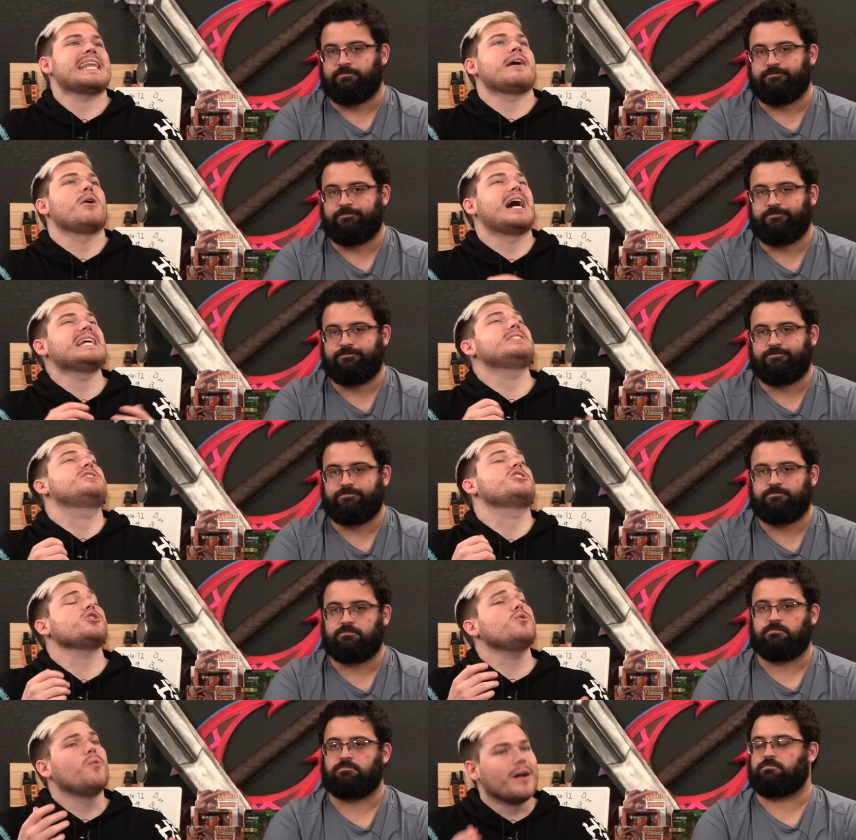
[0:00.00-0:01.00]
Speaker 1: Now, I
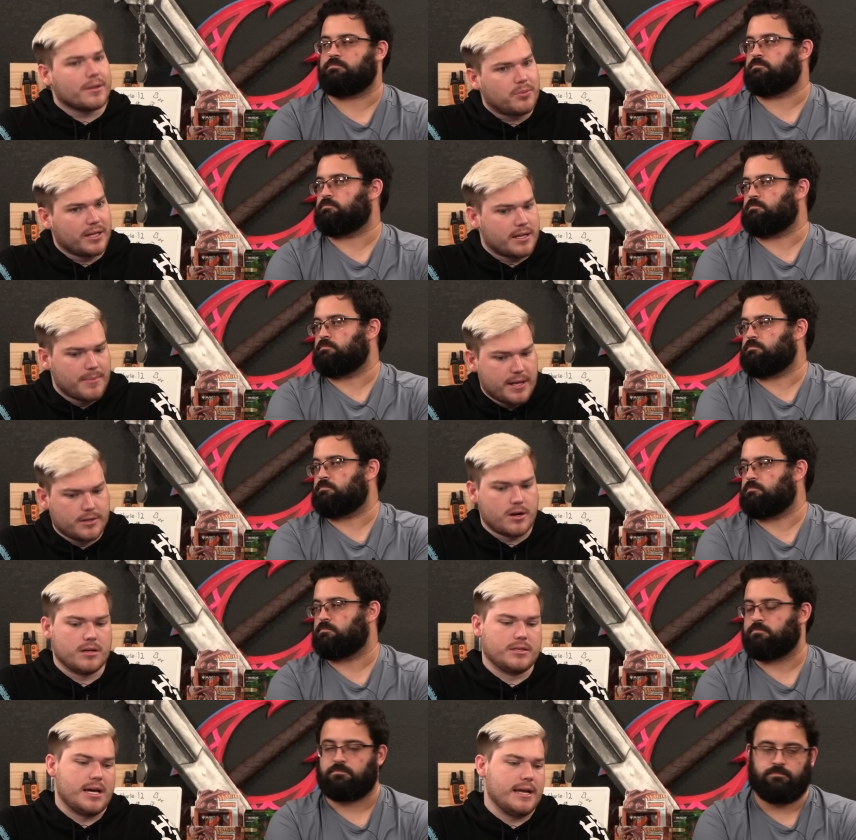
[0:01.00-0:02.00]
do want to play commander
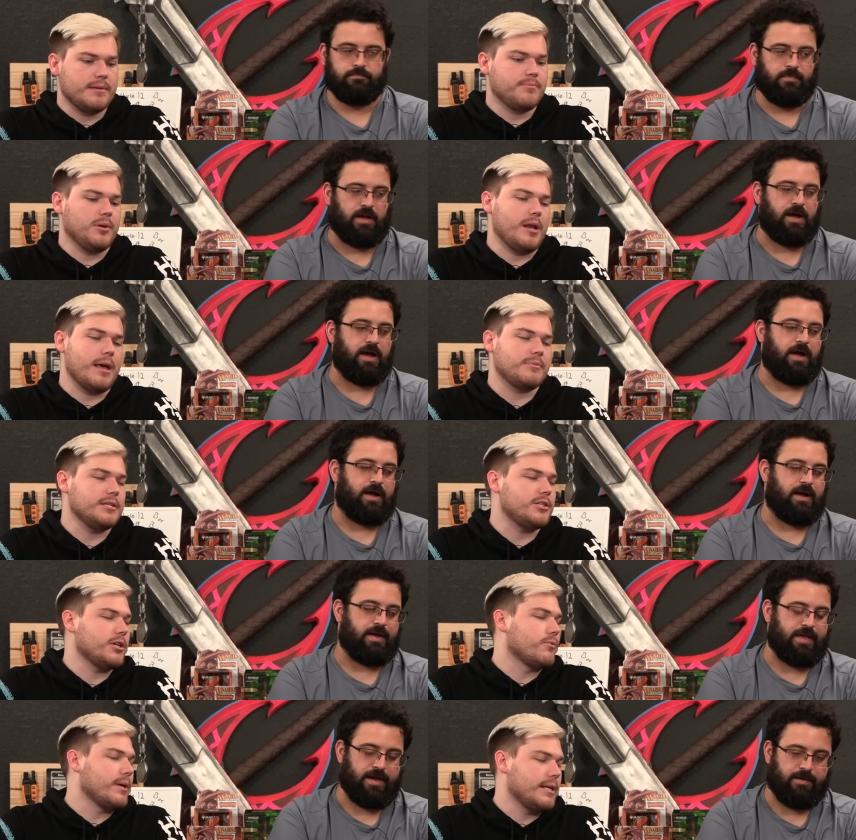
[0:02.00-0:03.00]
online, but uh, ah,
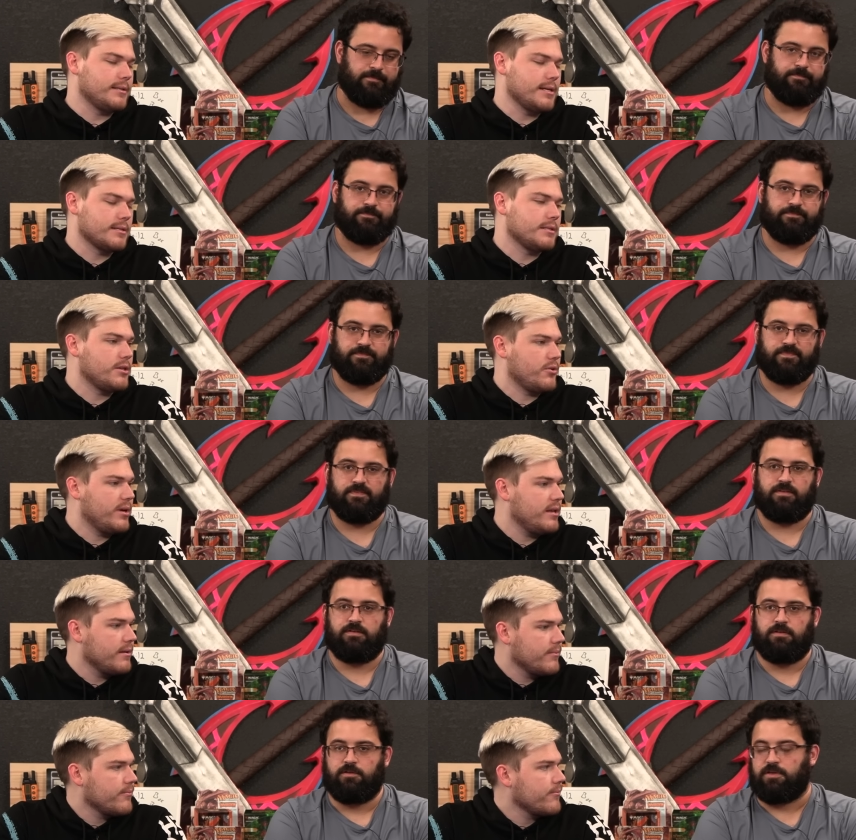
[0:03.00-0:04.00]
MTG yeah. Arena doesn't do it.
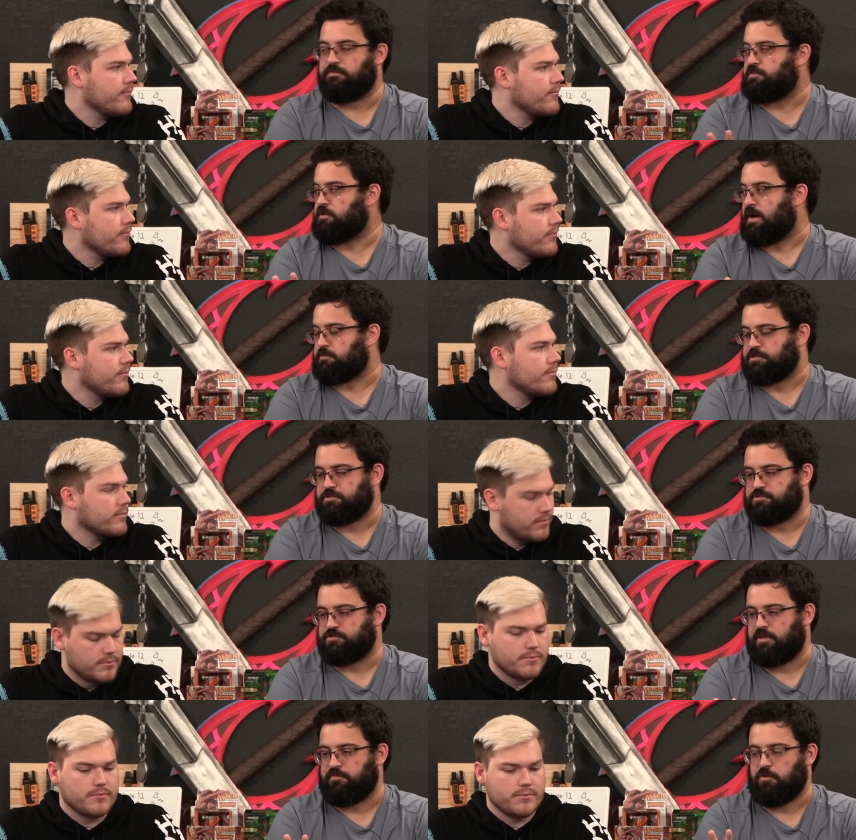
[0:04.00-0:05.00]
Speaker 2: You have two
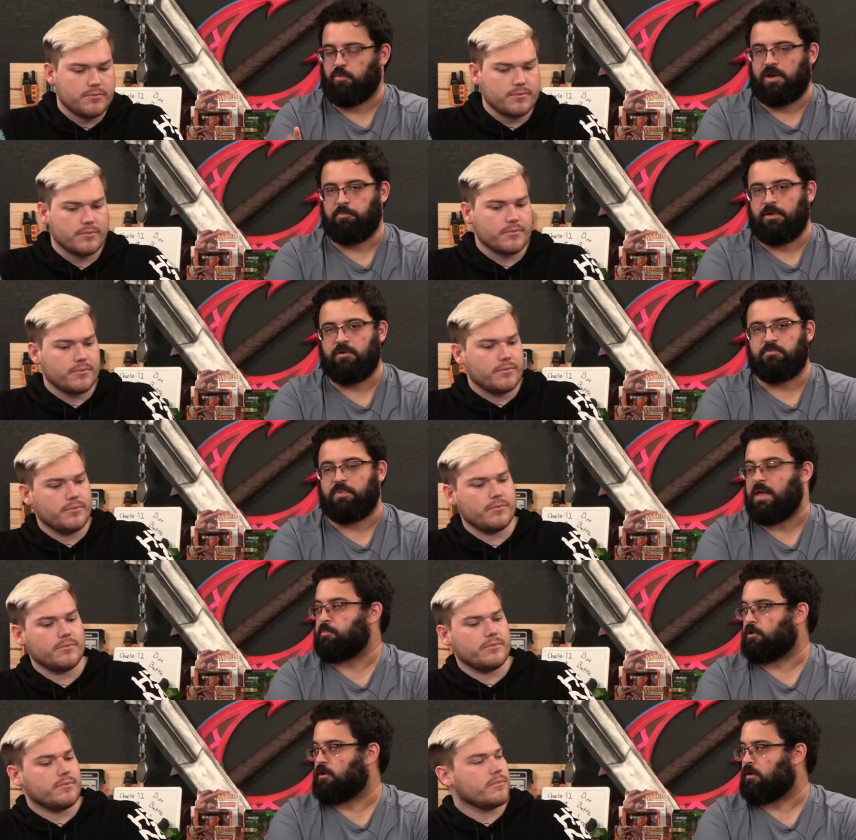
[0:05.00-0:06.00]
options. If you want to play with
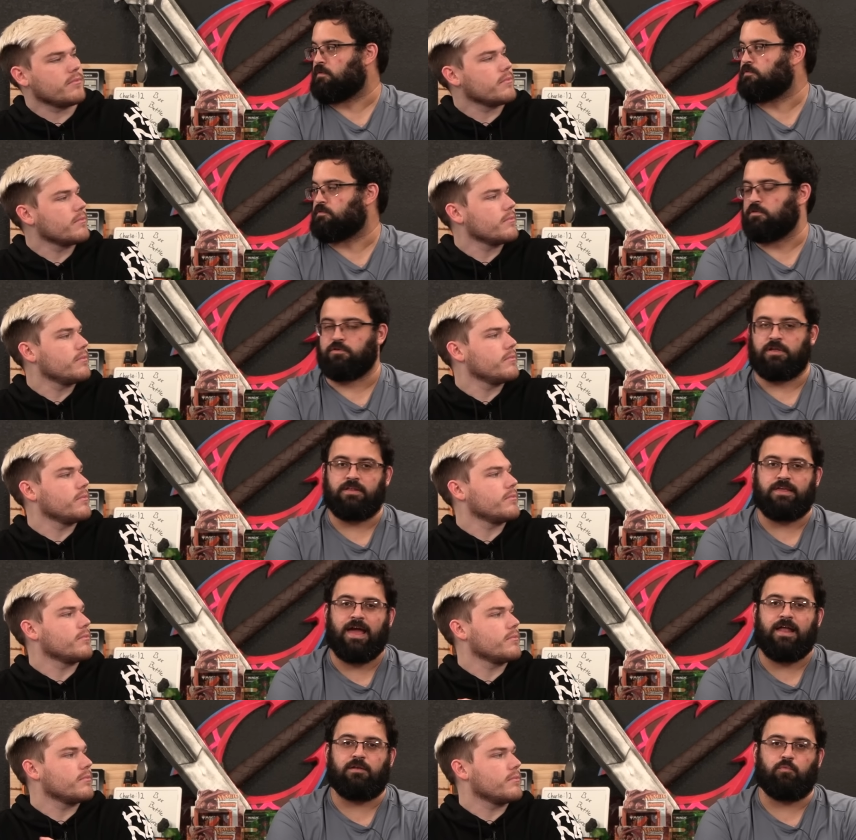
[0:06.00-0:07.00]
paper cards, you can
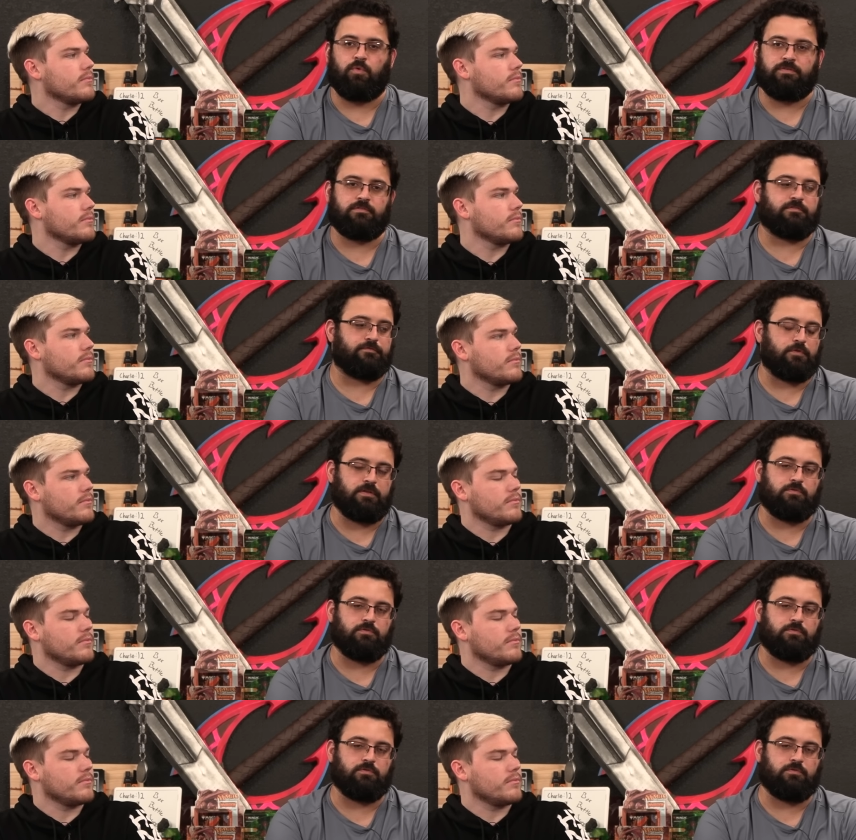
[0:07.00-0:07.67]
get Wizard's free